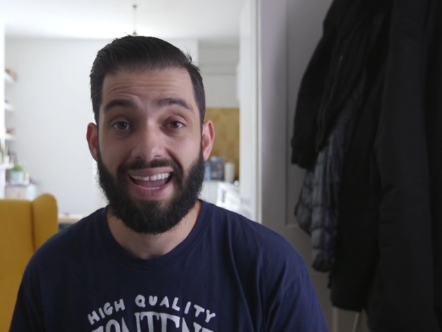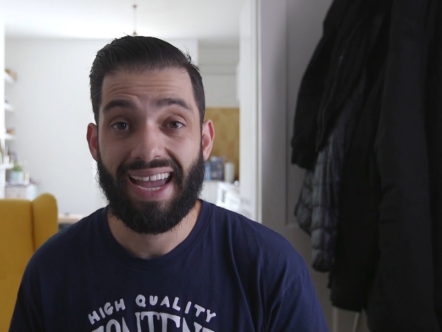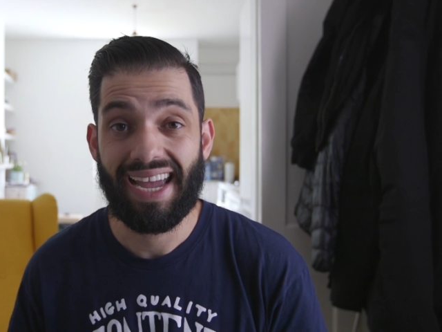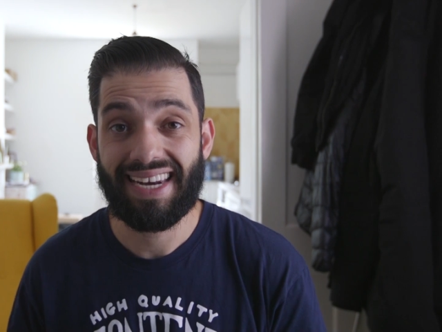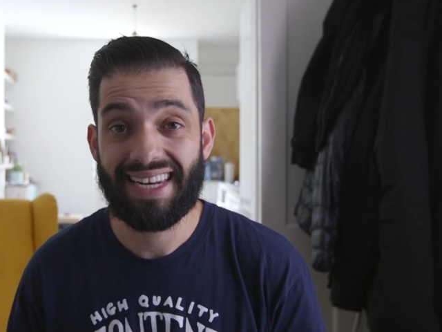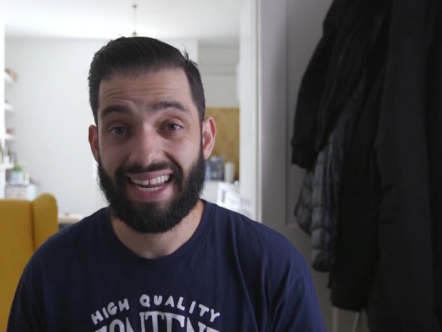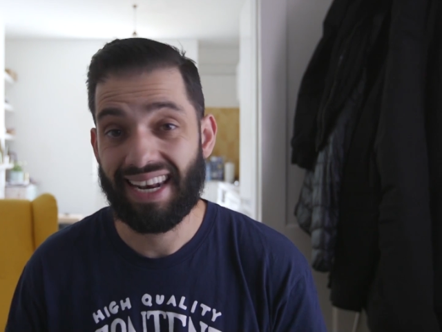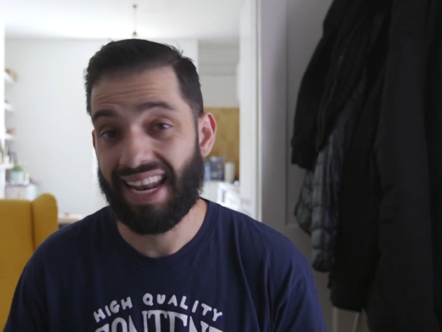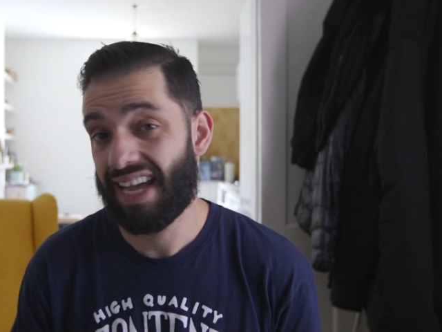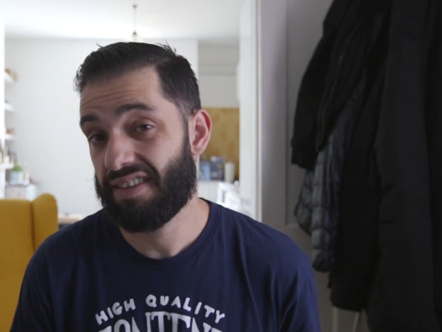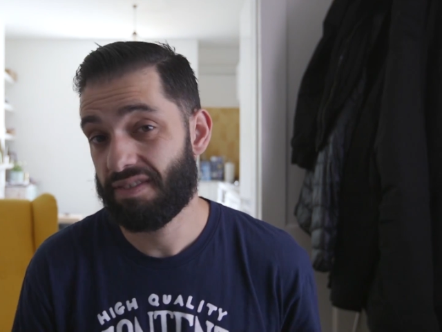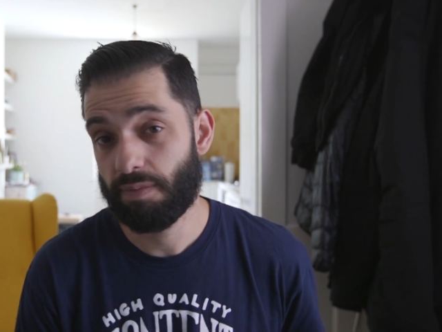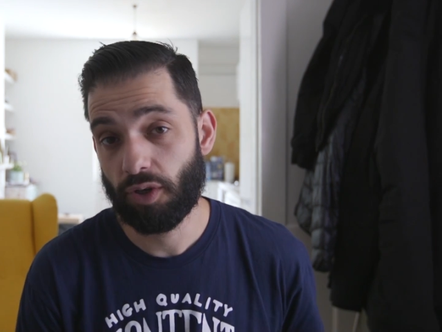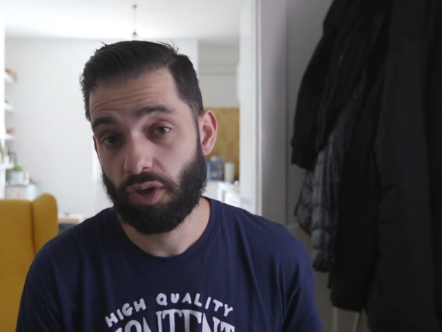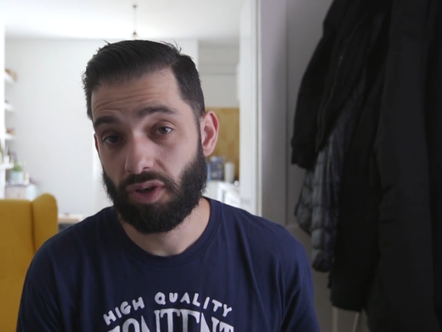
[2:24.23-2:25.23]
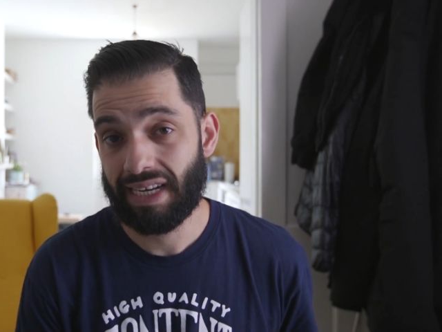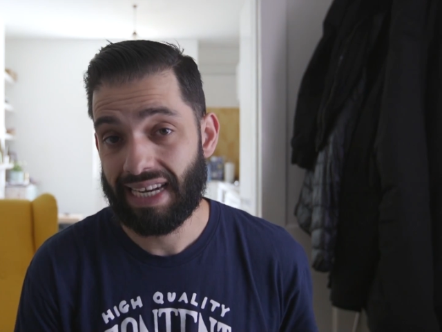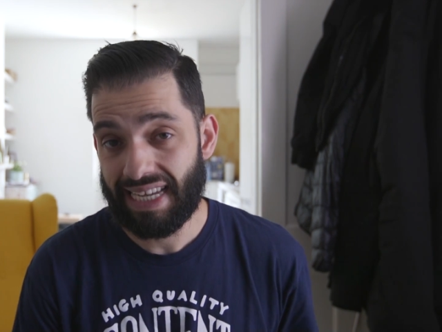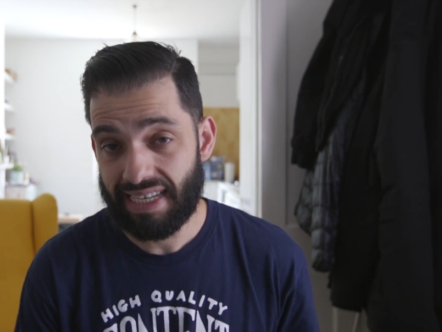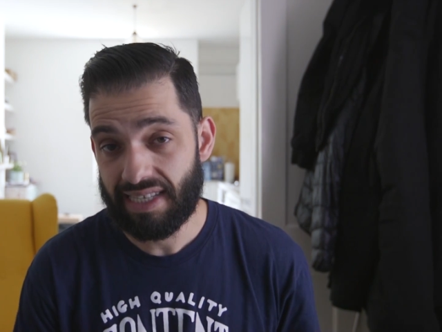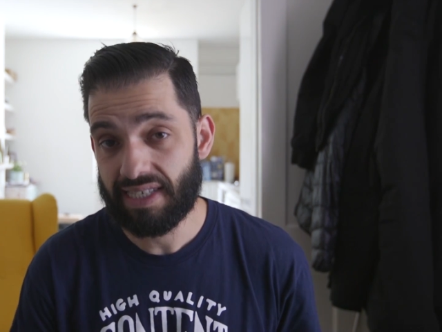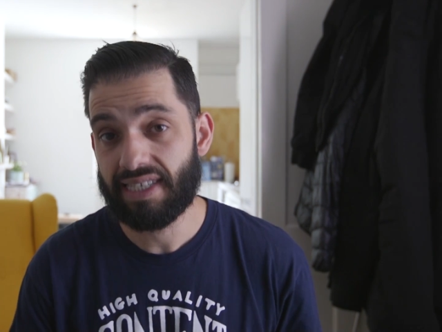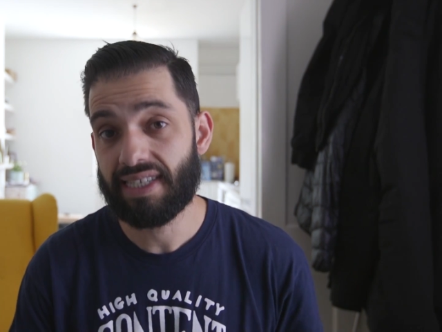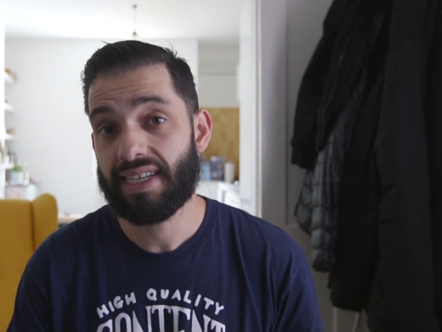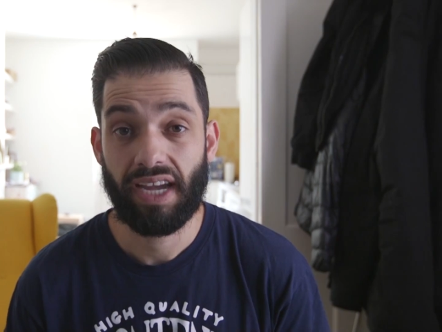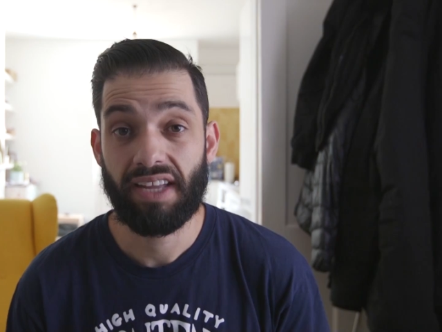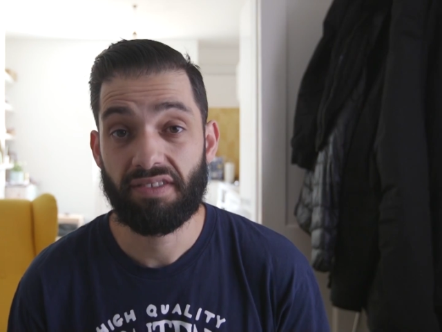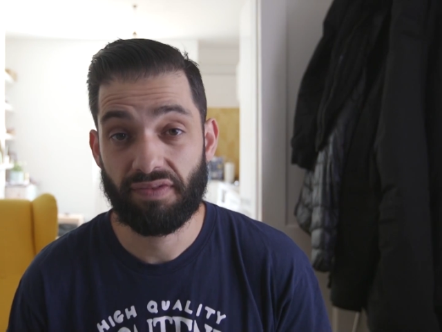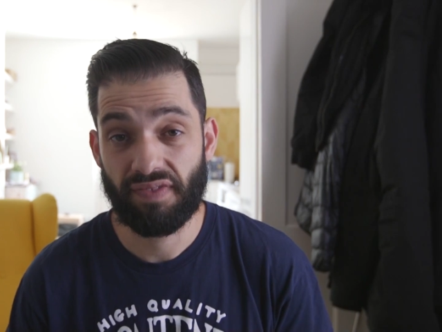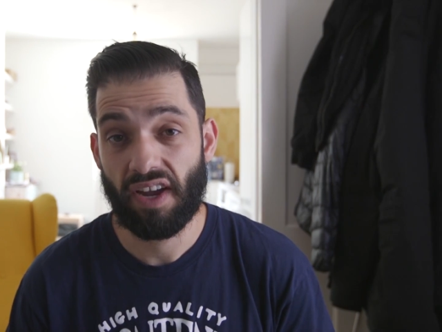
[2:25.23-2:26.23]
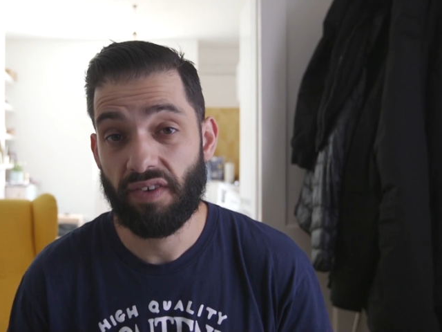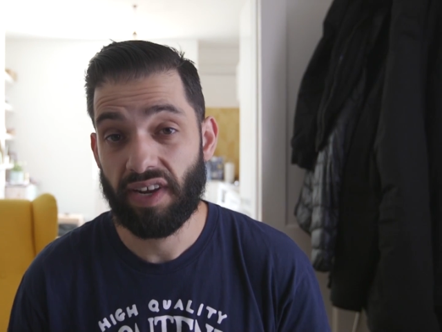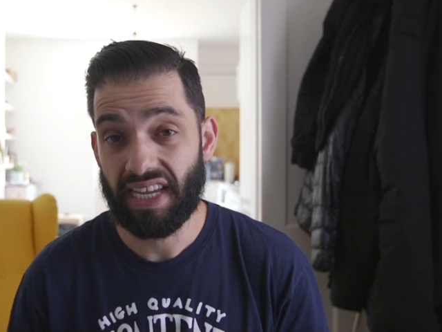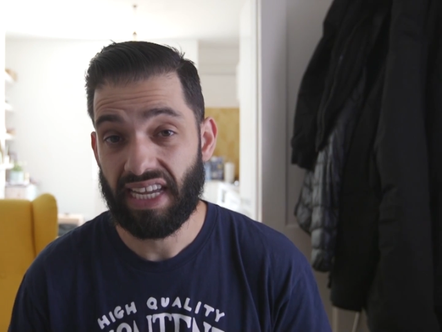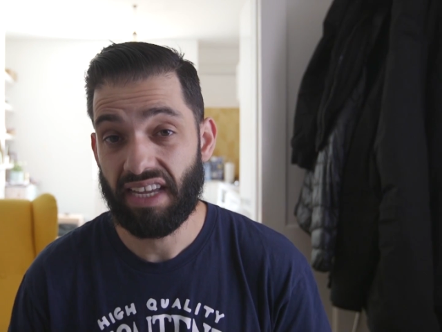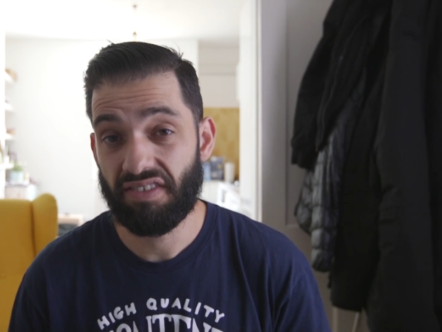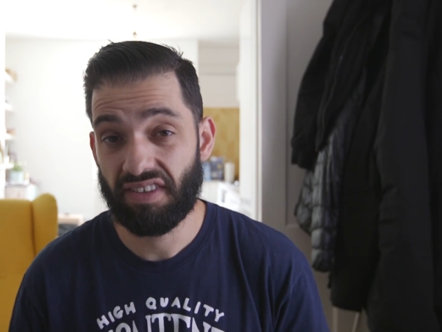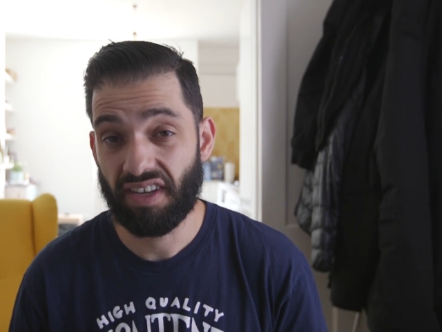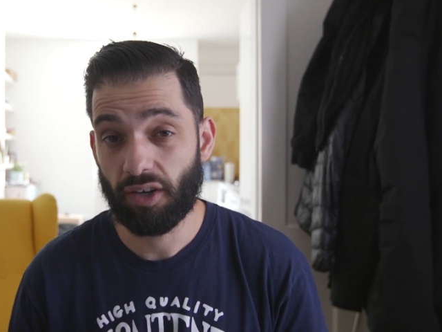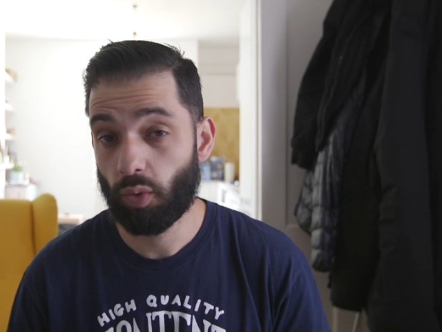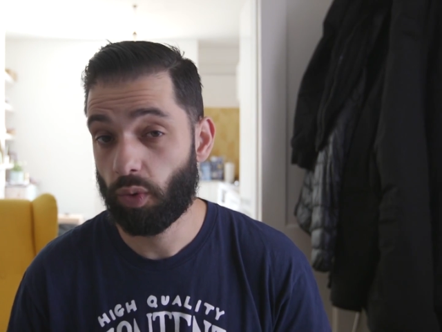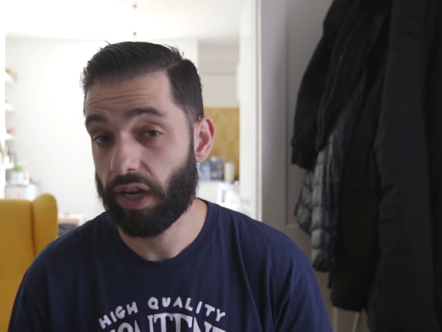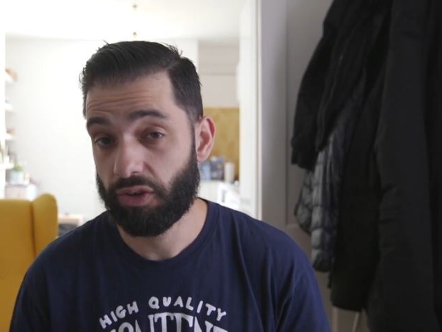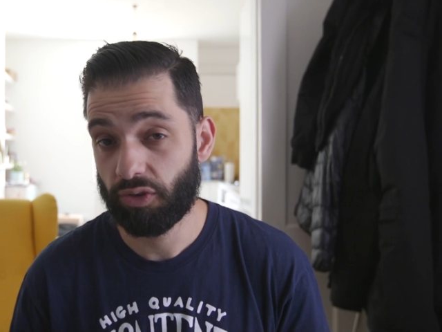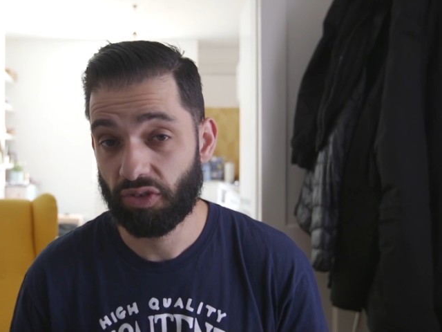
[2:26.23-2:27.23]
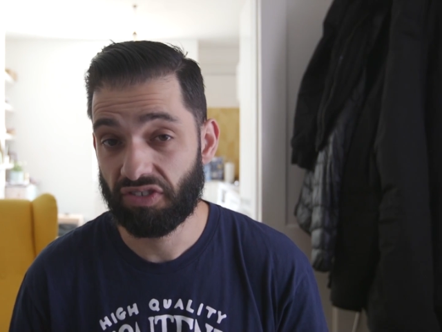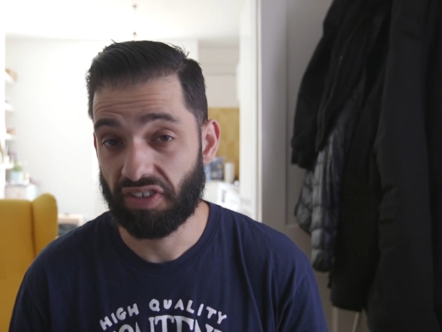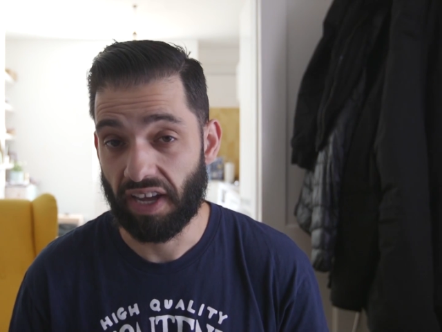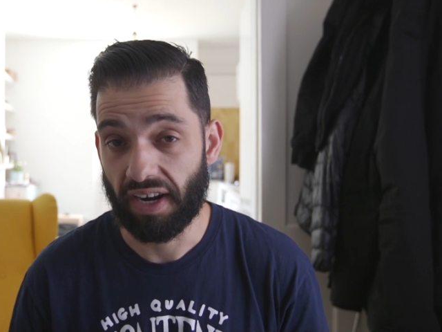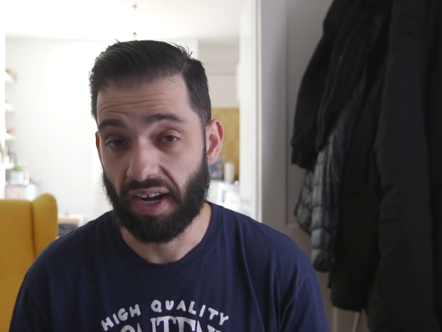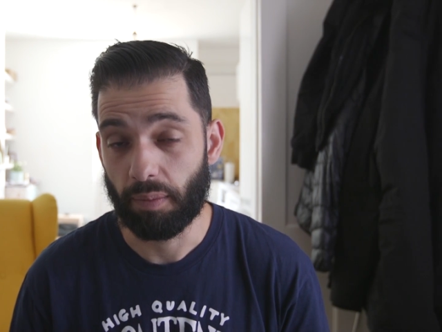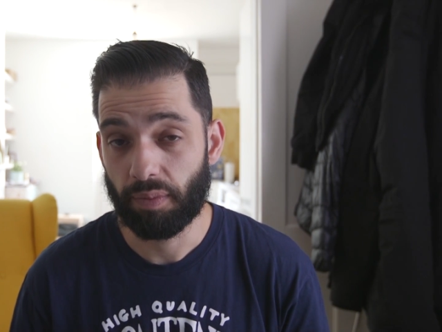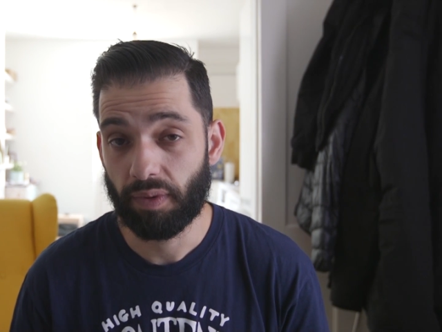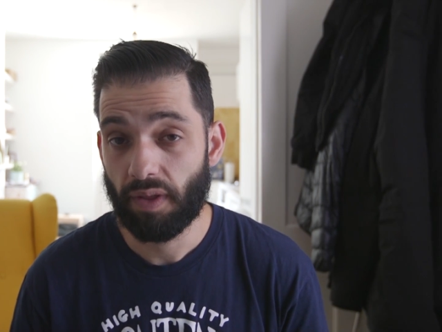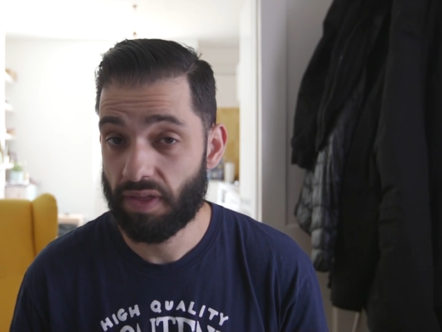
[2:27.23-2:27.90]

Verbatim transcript: and last but not least it's very easy and quick to set up